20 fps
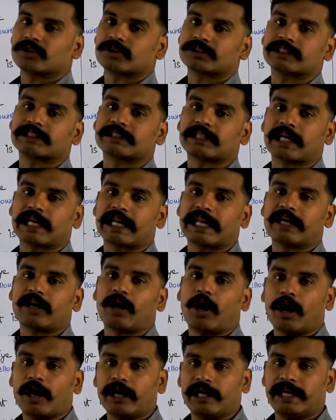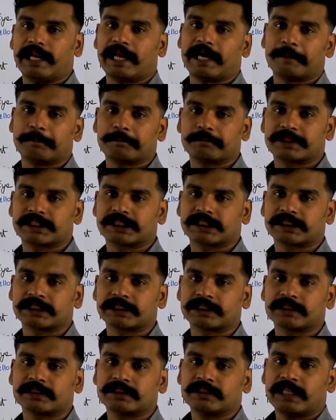sources are like oil lamps,
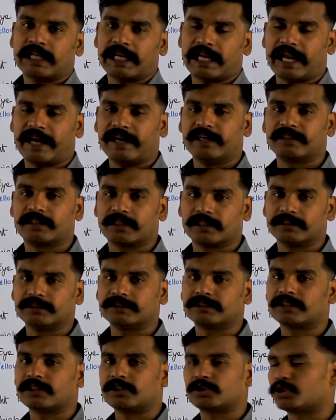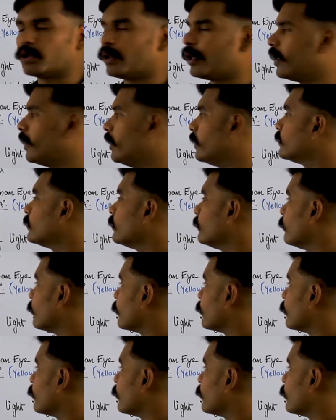lanterns, so on and so